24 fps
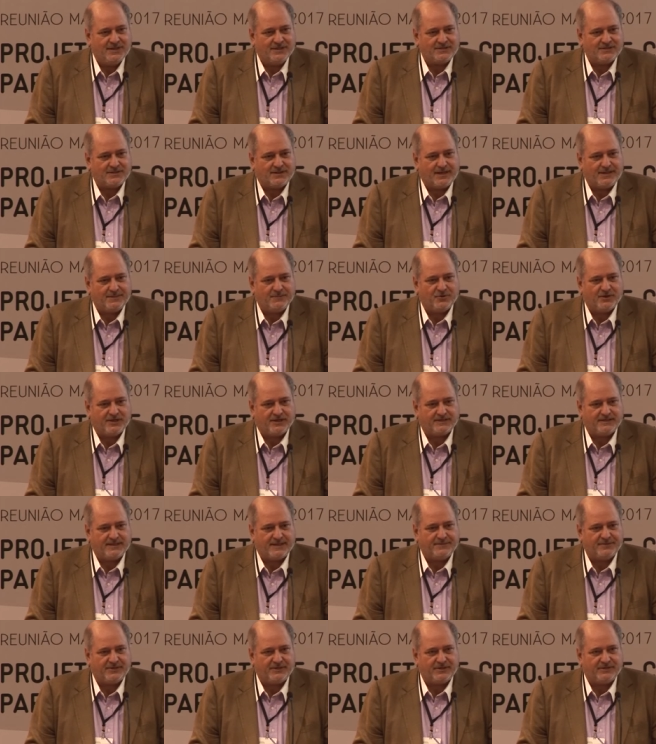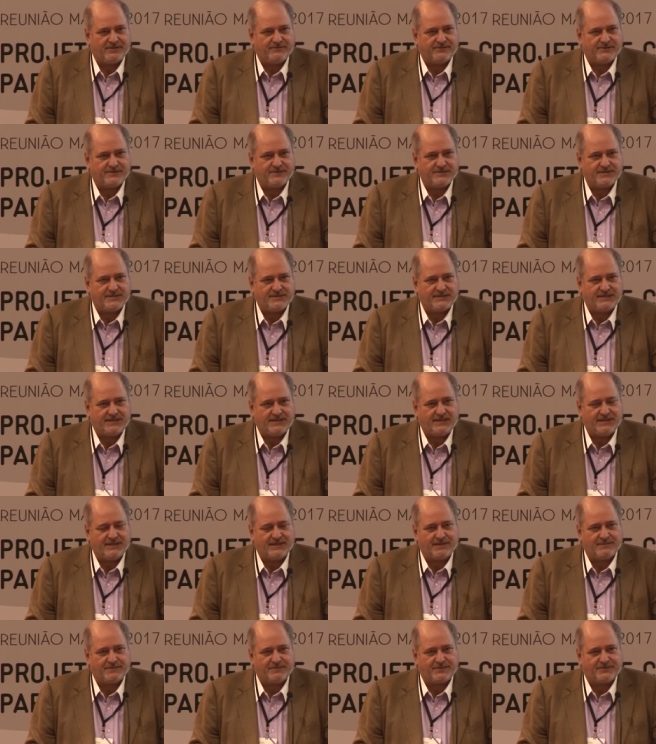So I work at Emory
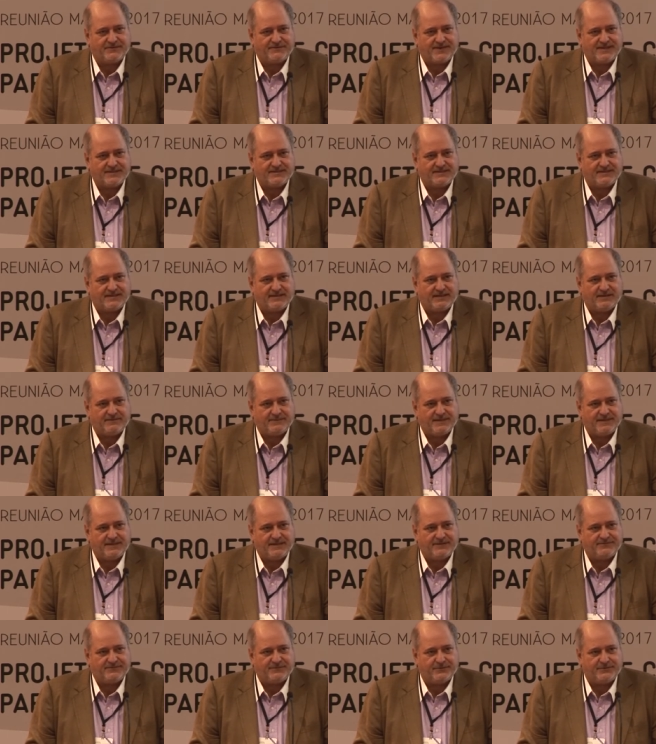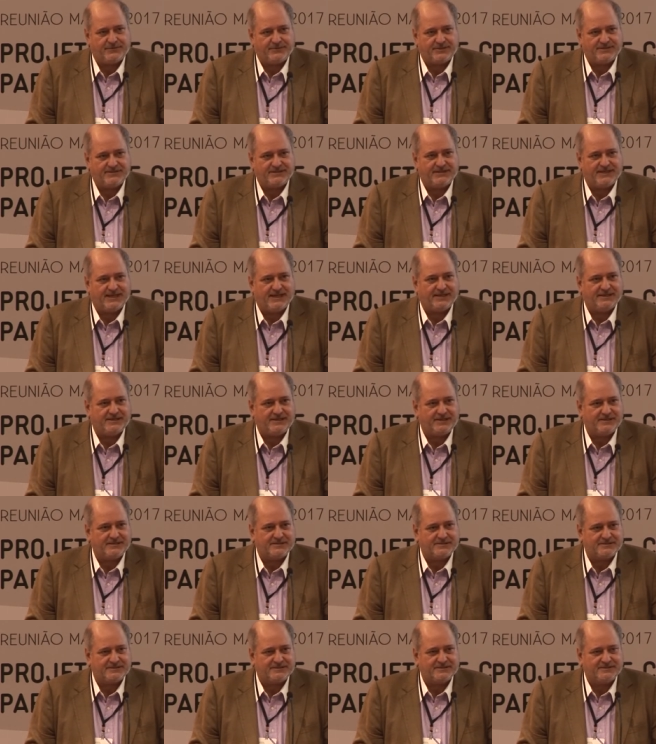University. I'm a professor there. I've been there for 39
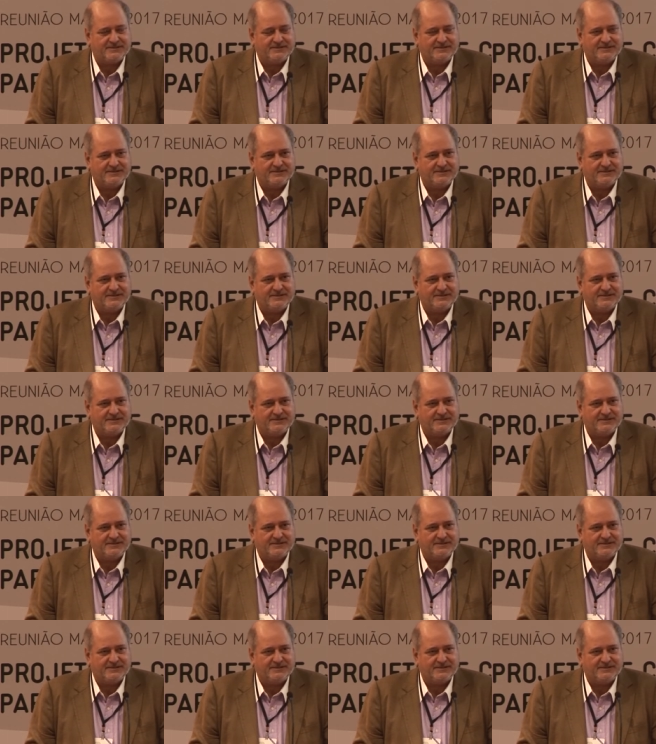years.